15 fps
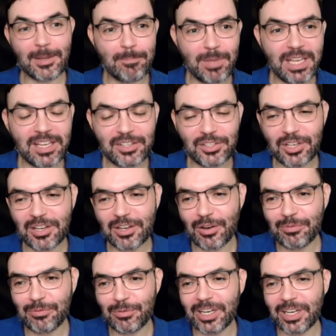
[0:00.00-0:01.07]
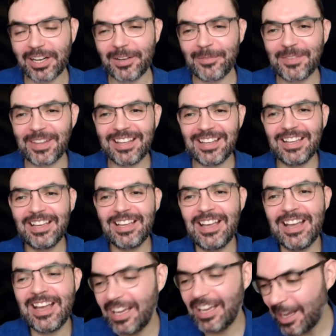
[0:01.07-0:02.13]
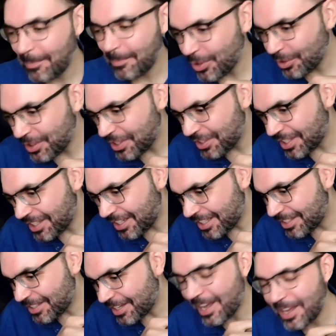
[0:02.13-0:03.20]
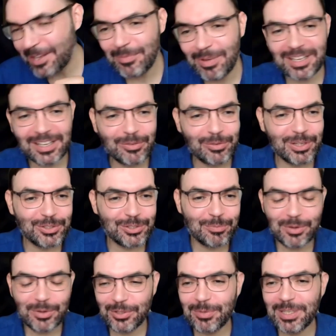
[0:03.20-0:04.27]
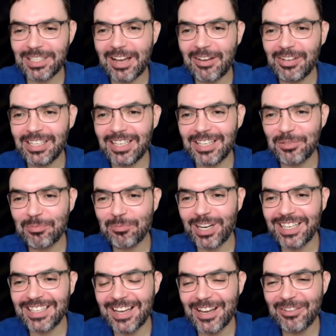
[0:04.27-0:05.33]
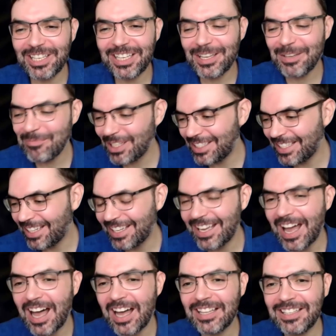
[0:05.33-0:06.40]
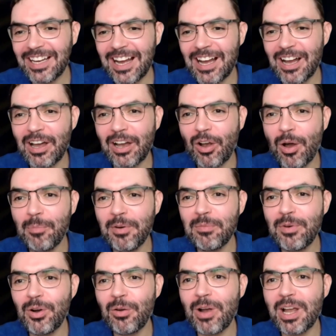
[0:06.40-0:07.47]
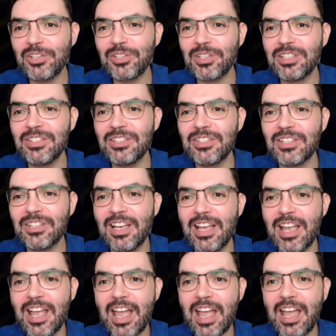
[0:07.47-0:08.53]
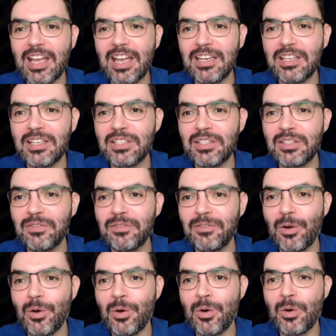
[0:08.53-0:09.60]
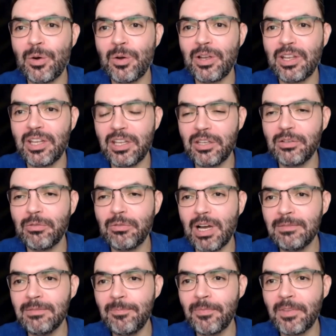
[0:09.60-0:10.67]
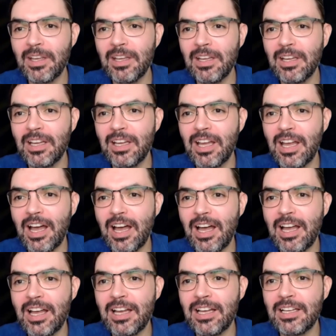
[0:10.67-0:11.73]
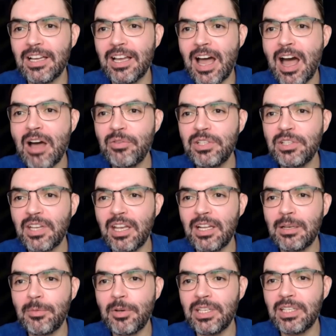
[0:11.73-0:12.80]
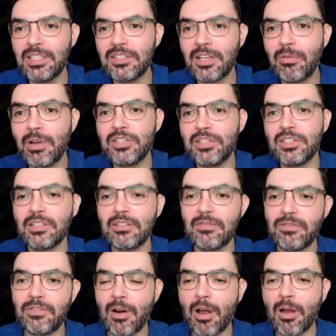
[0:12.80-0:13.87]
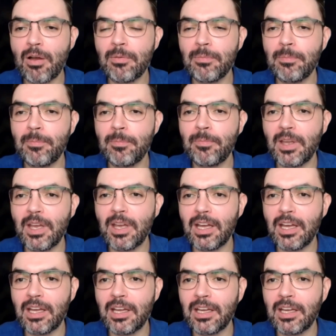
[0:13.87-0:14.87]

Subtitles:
it's a big chunk of, and I'm noticing the time. We're supposed to be in our lunch break now here, but there are a couple more questions, and is for Hee-Yuan. How is scalable? And that's a question from